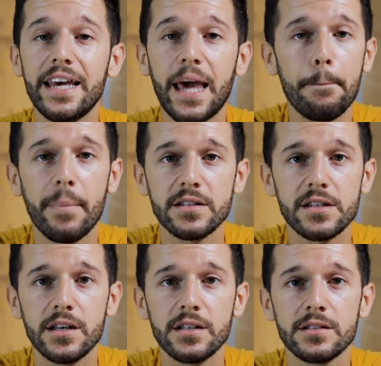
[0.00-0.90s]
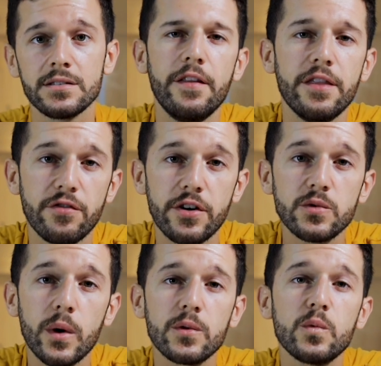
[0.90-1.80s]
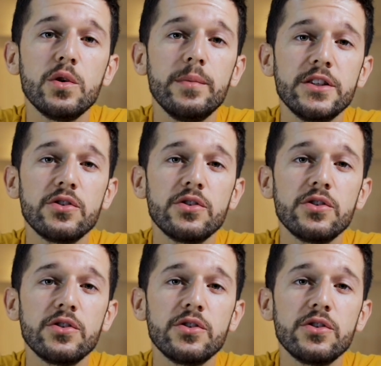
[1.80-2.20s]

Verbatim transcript: immensely. The first one will be